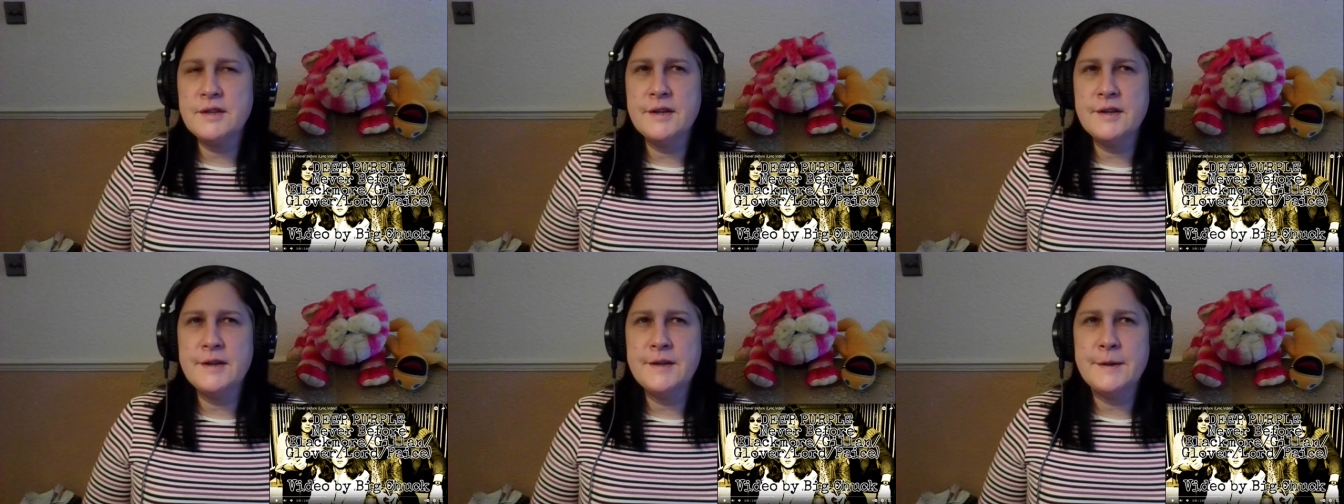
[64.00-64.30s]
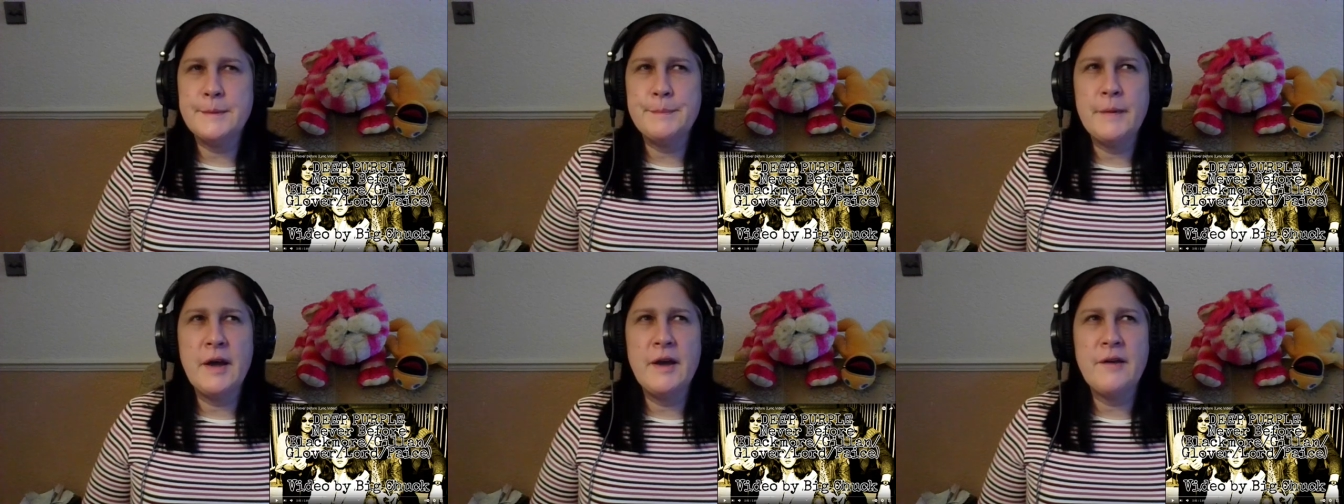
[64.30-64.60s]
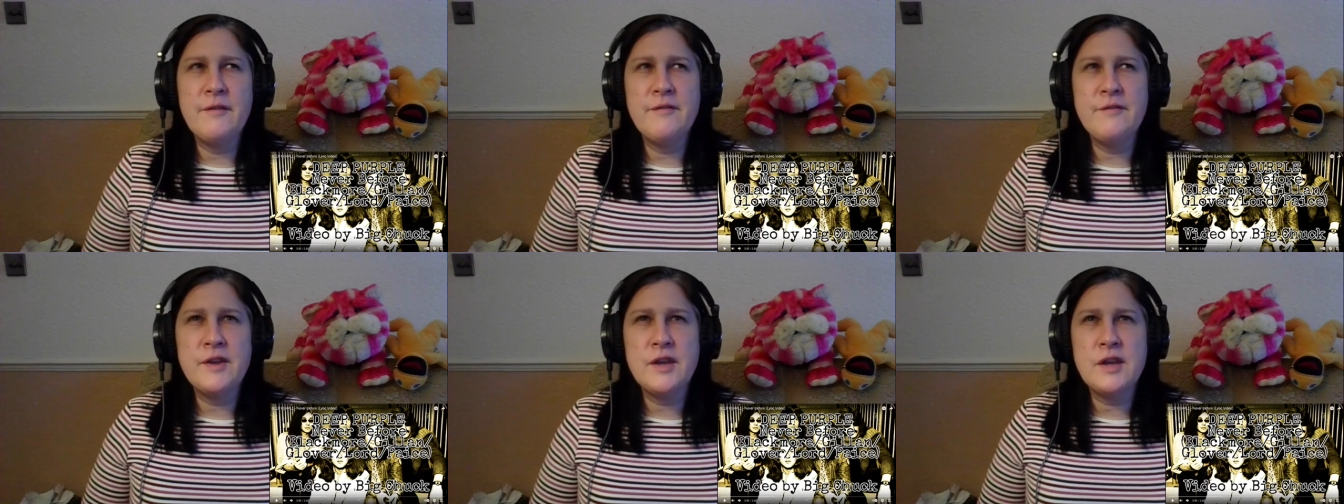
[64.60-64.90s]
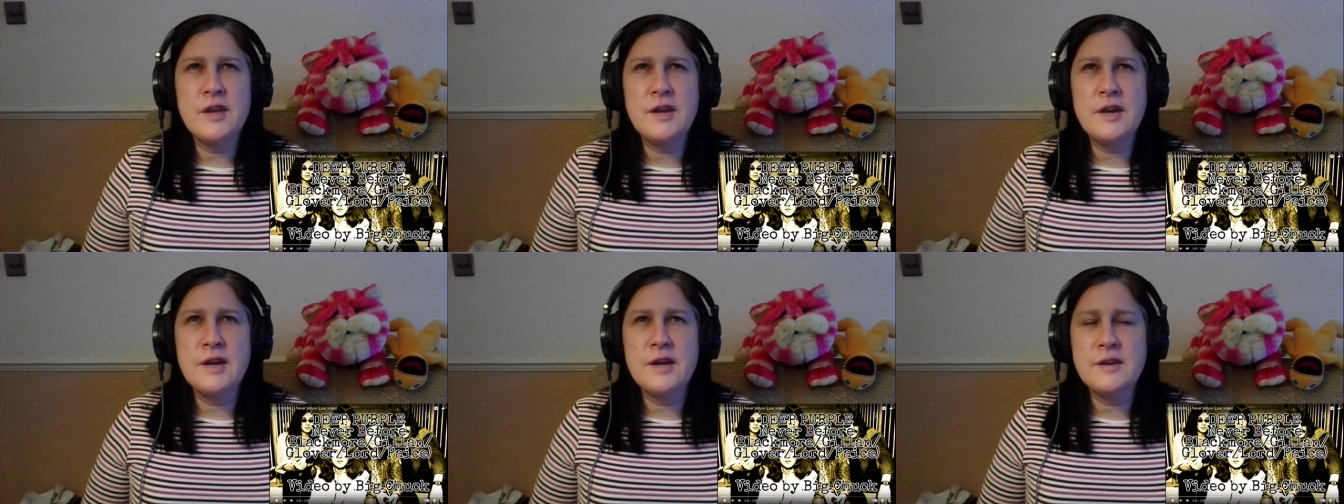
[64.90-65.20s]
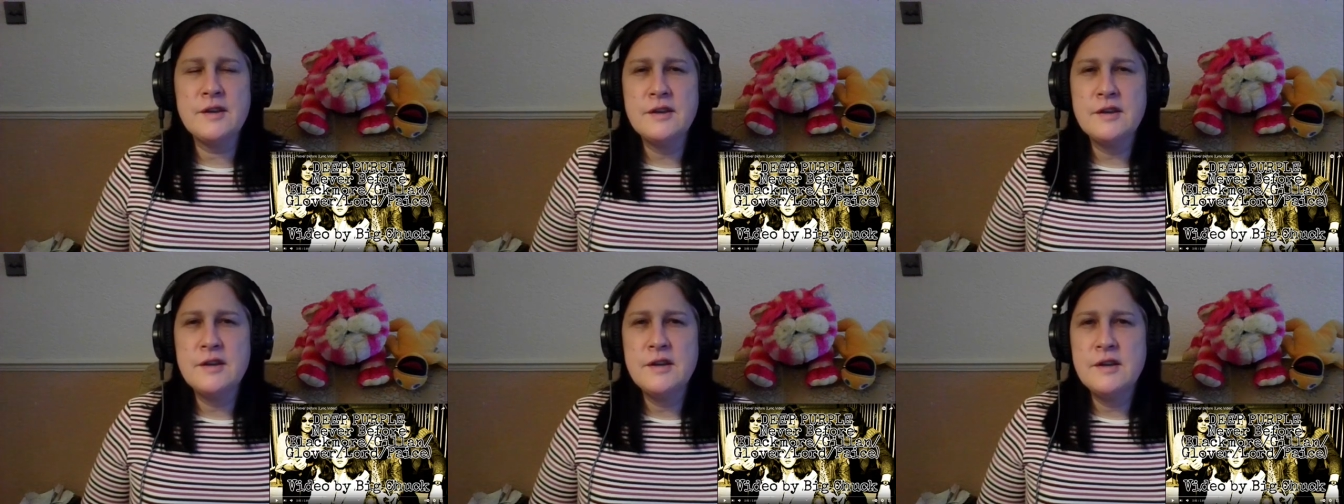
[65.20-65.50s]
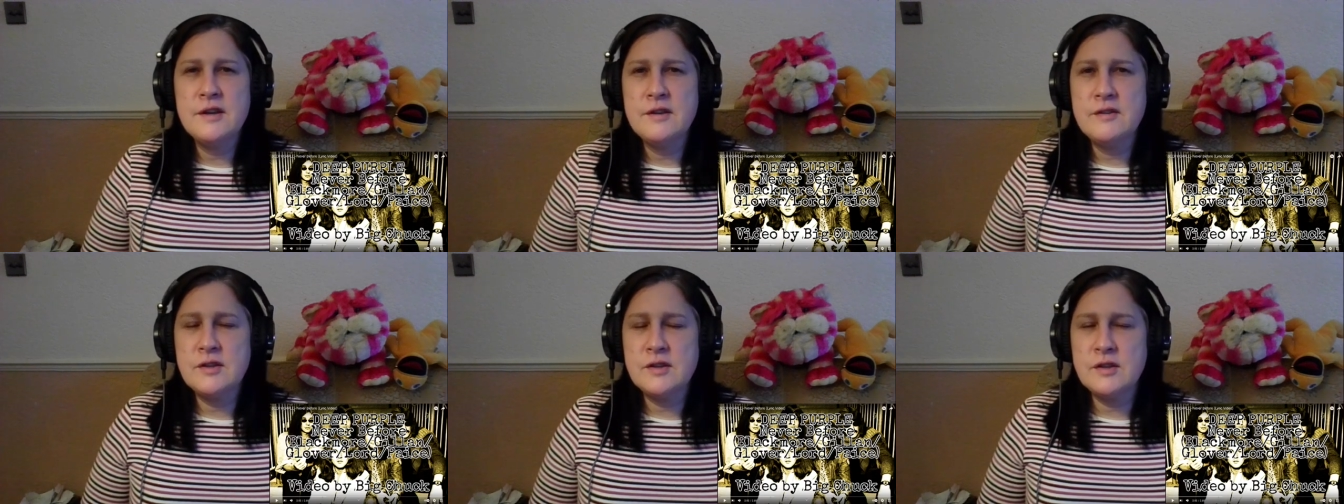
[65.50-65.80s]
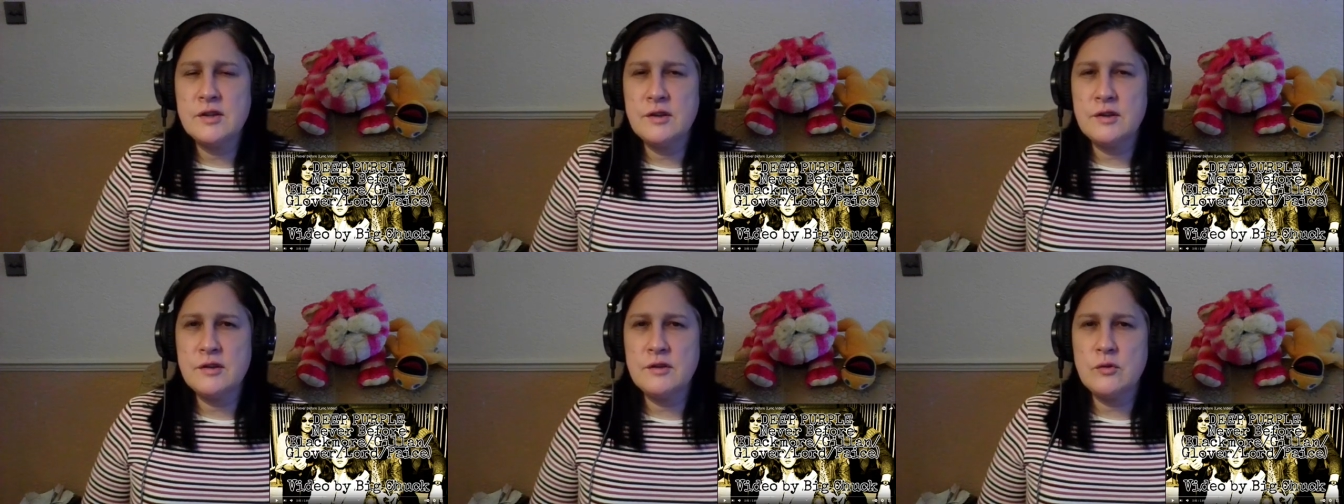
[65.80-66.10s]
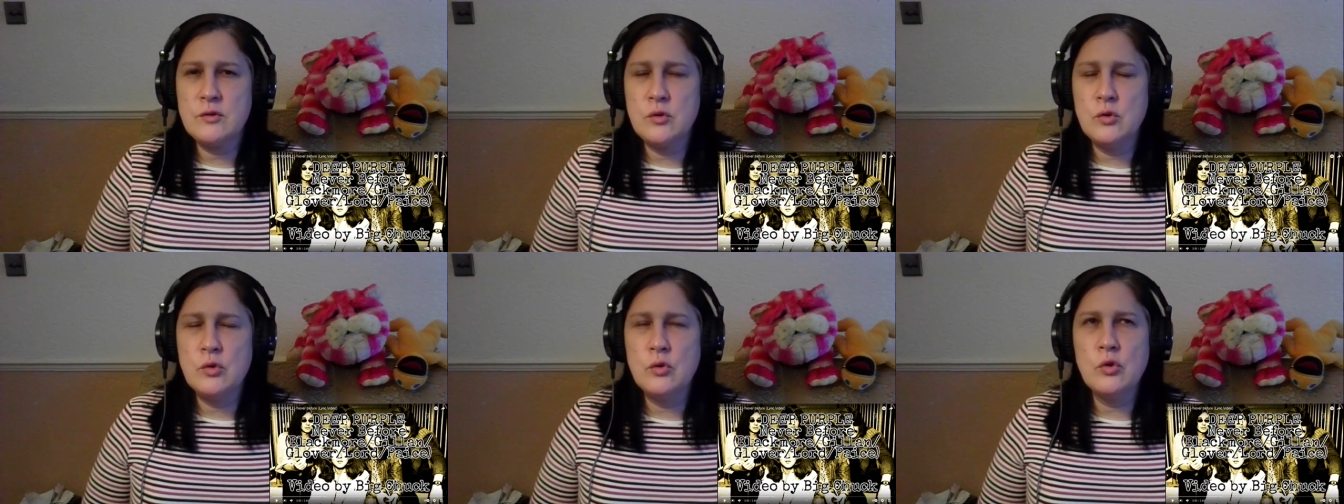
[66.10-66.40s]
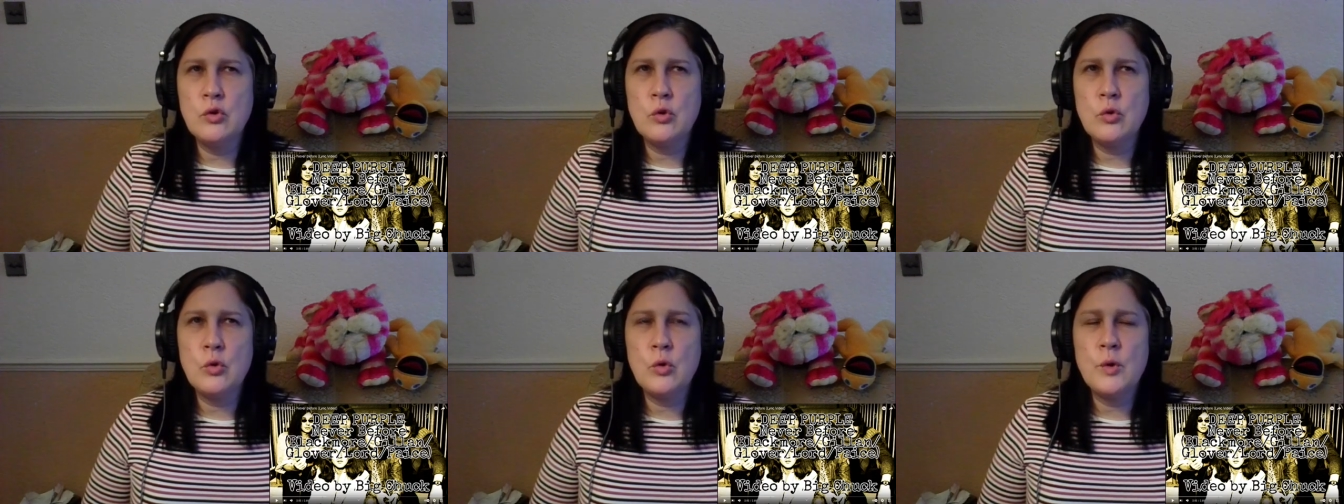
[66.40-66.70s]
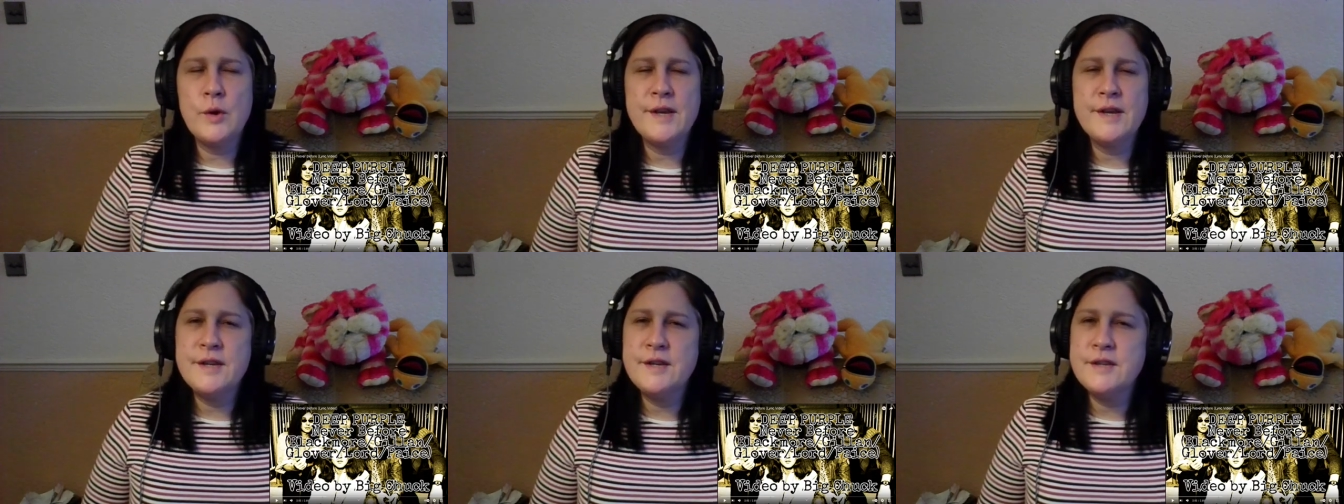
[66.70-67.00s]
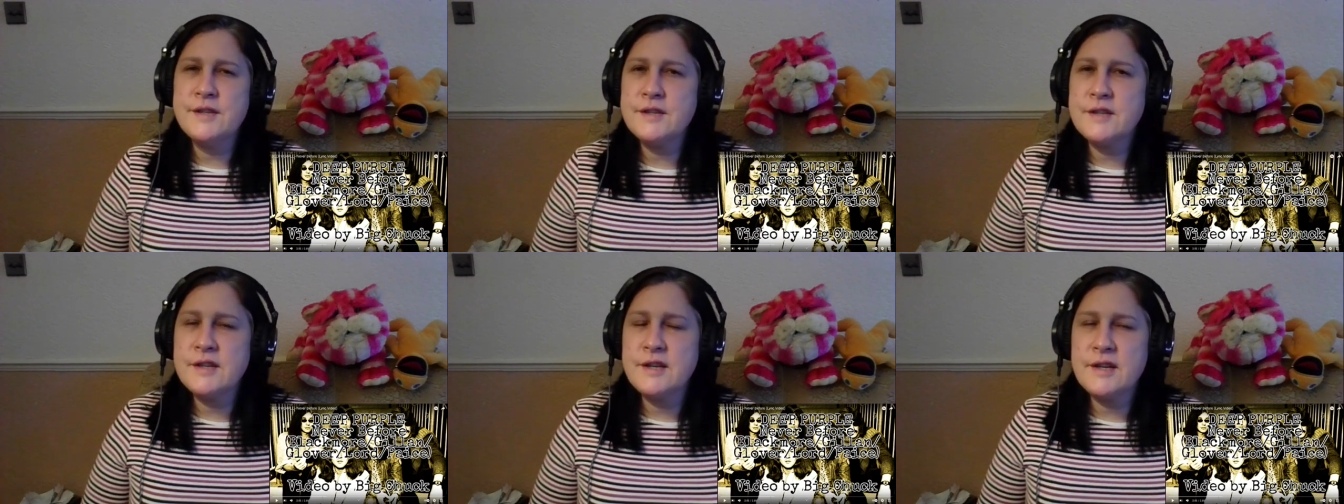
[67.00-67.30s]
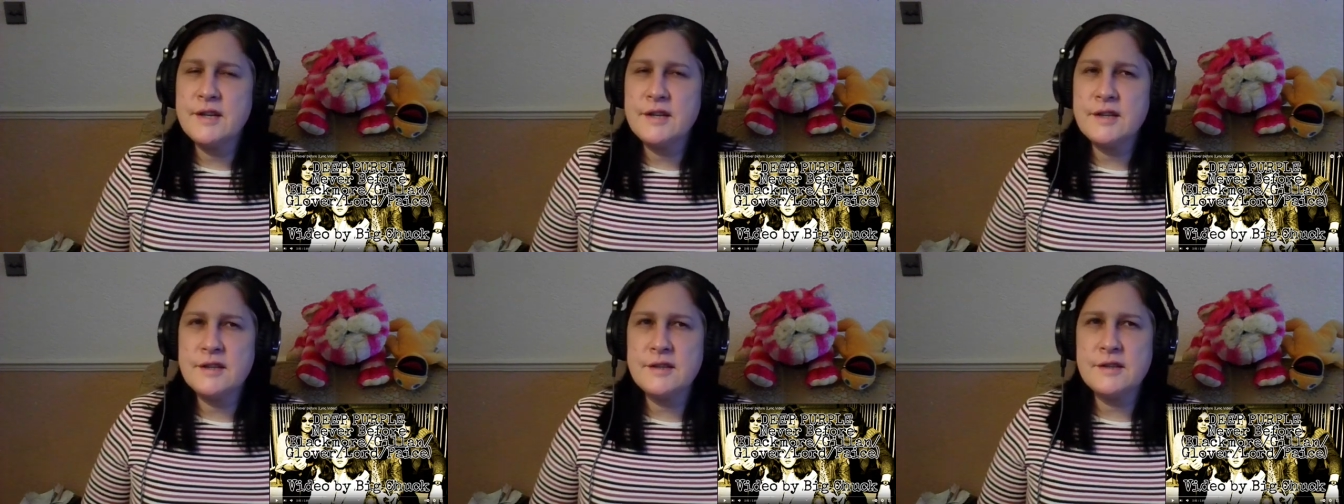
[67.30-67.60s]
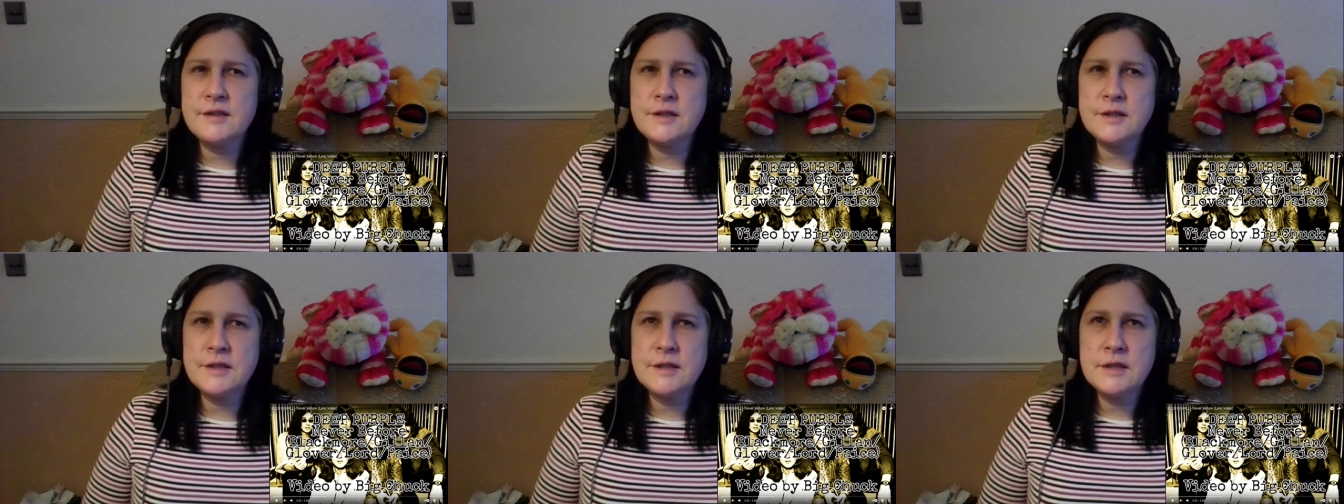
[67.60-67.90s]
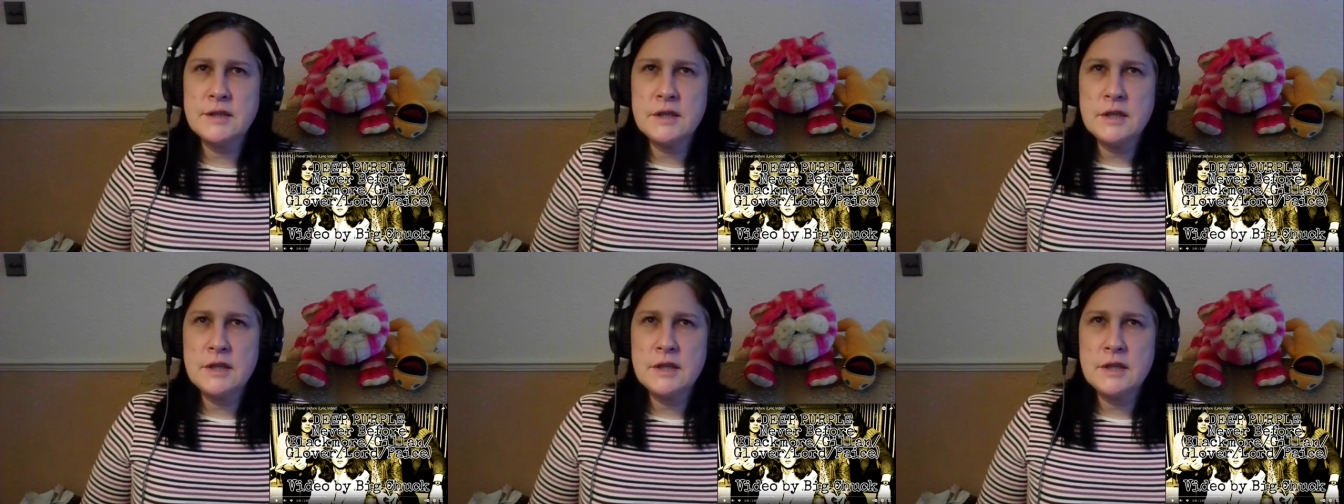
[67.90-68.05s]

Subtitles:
I think you had things like Hawkwind and